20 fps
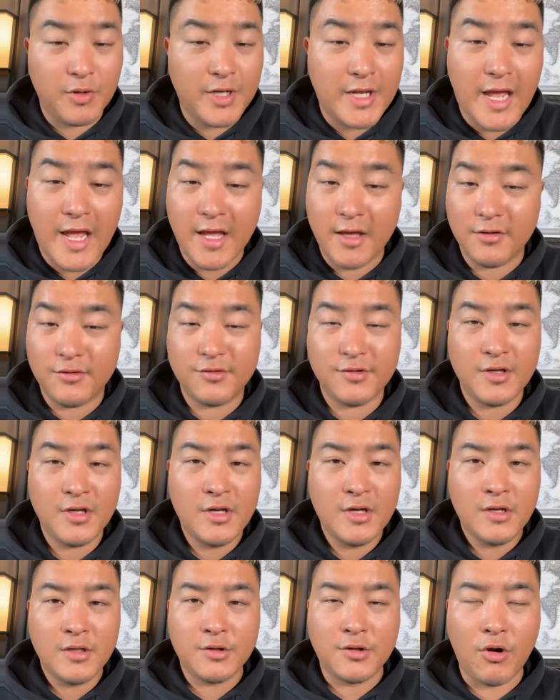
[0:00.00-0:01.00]
3 days,
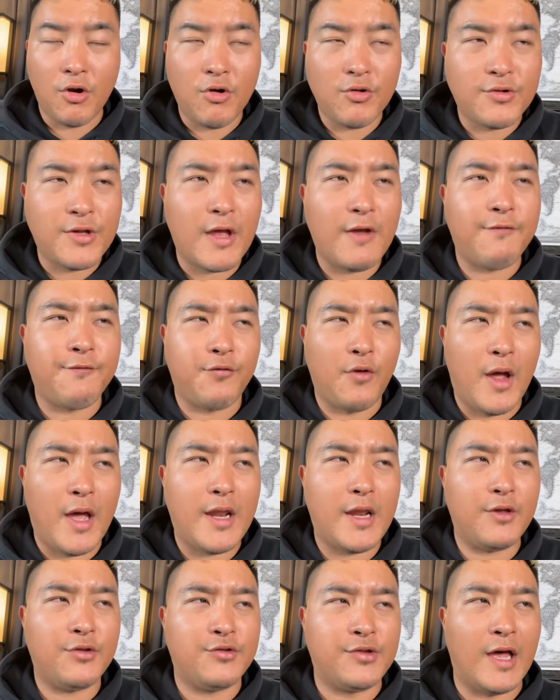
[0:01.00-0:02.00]
Thursday,
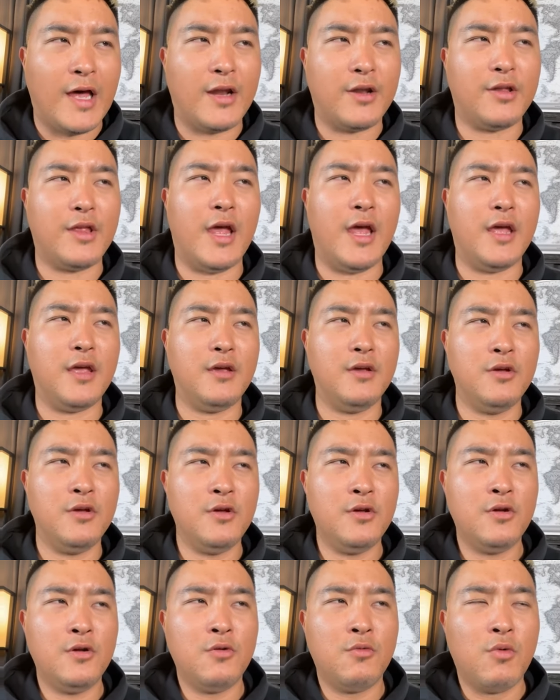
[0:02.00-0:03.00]
Friday, Saturday.
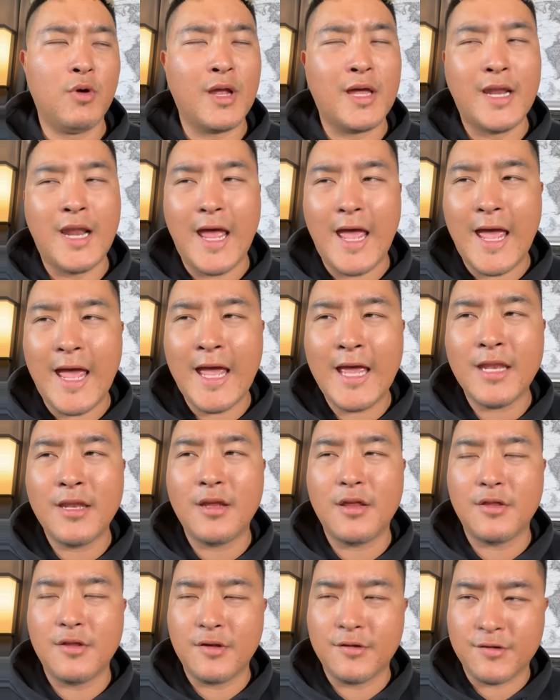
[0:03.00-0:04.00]
We're going to
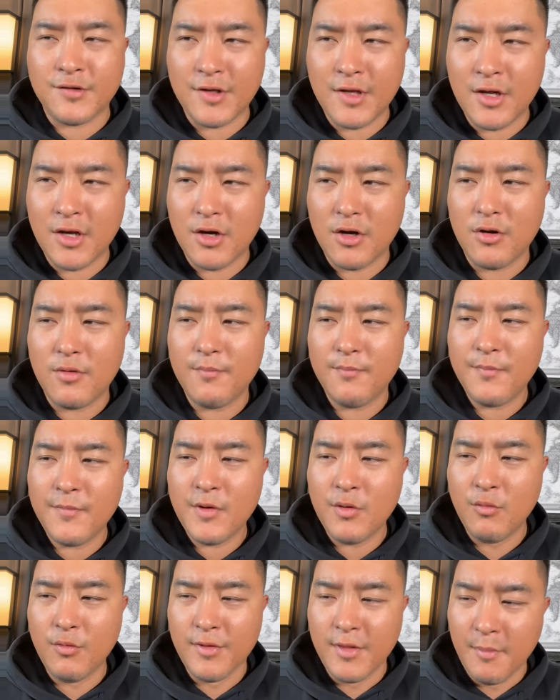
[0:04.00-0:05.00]
end this year
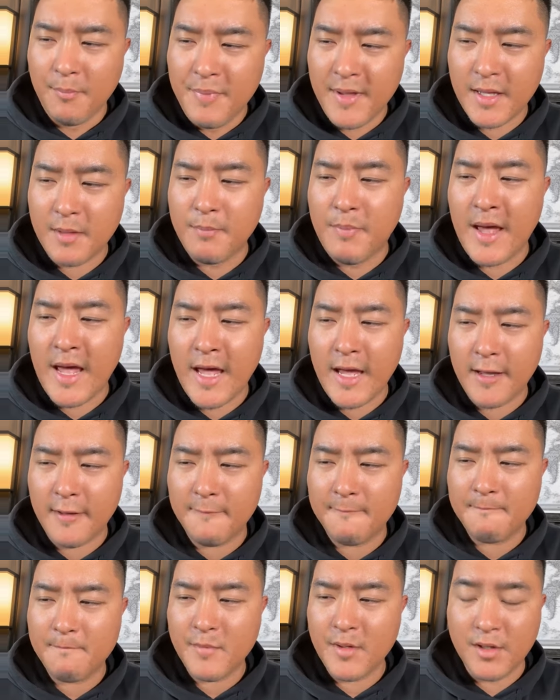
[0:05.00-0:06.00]
with a big
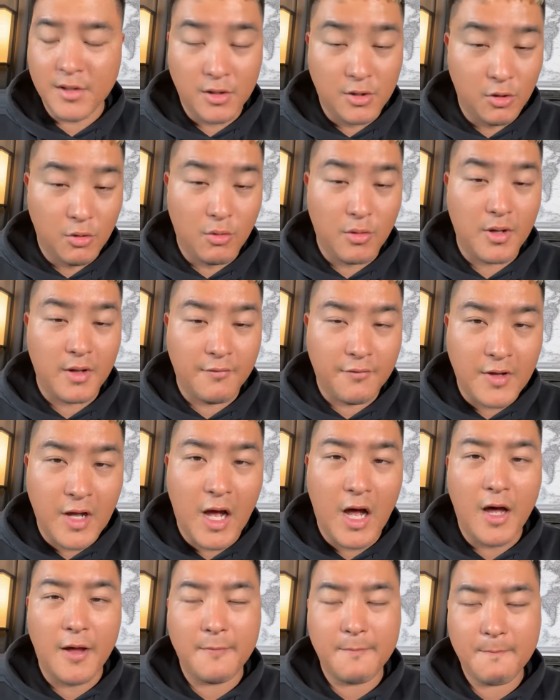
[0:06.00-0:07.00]
bang in the glory of
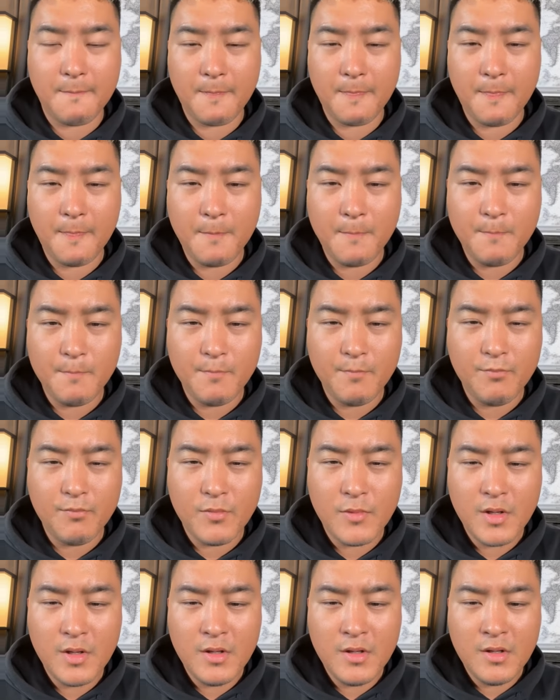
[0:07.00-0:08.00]
God.
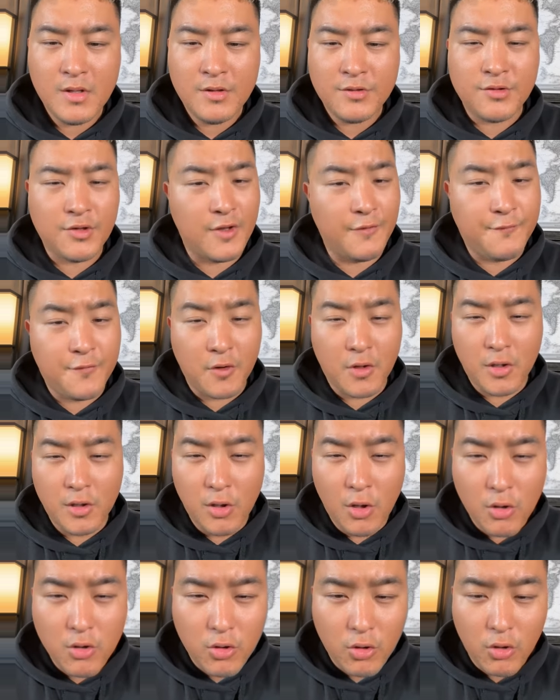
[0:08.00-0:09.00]
So if you're
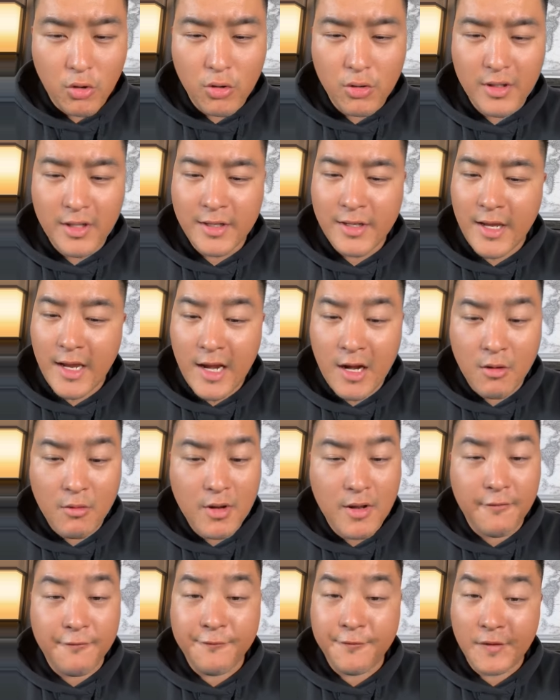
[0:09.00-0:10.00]
a local in the
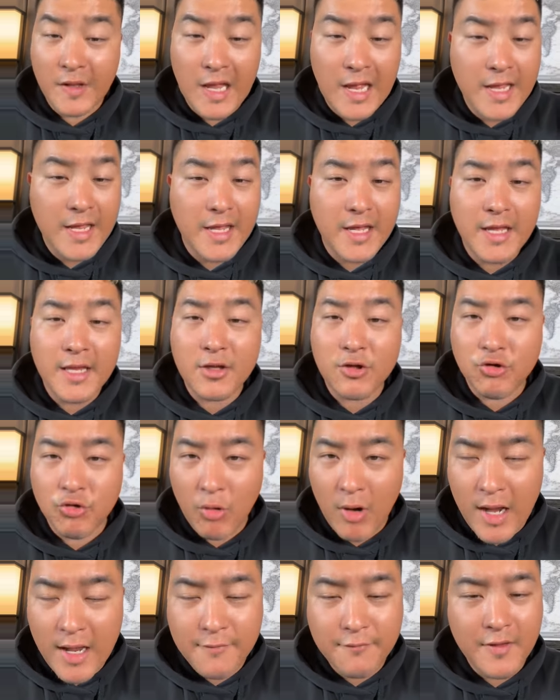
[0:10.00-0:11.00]
area, fly in,
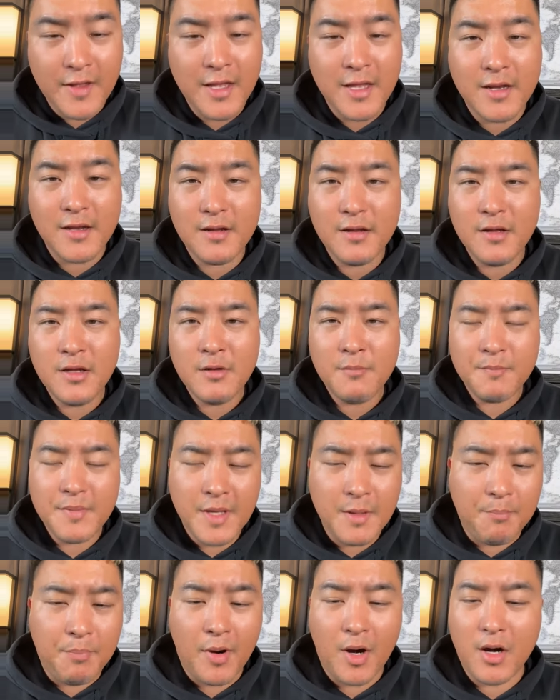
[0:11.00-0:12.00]
drive in,
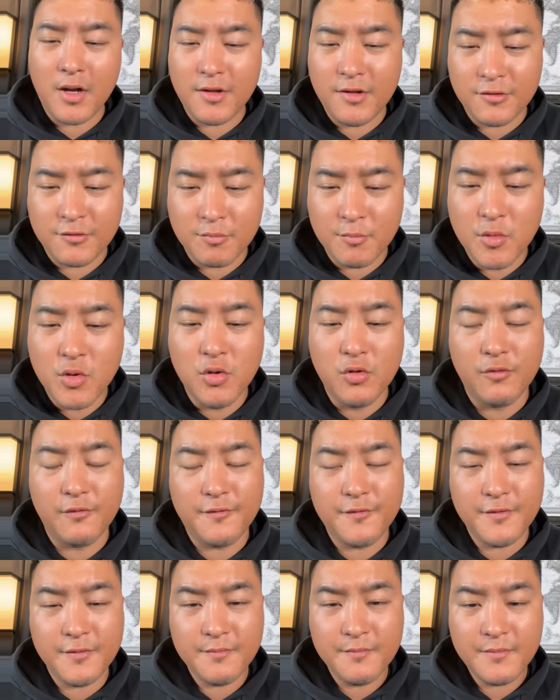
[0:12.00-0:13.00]
be a part of this
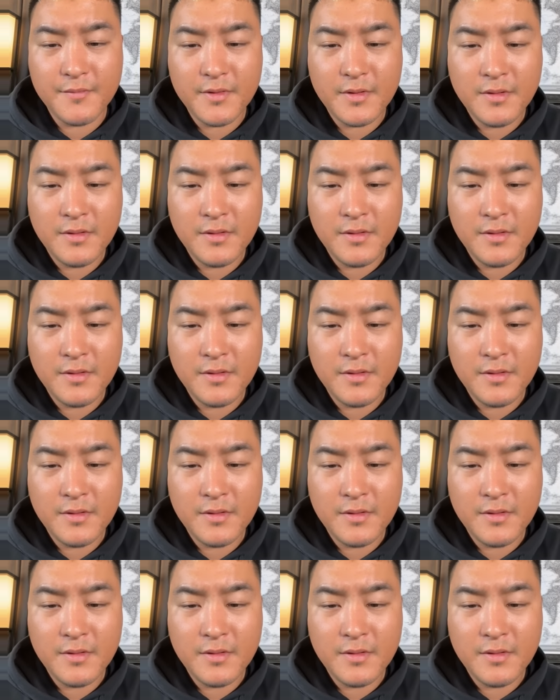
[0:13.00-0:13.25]
move.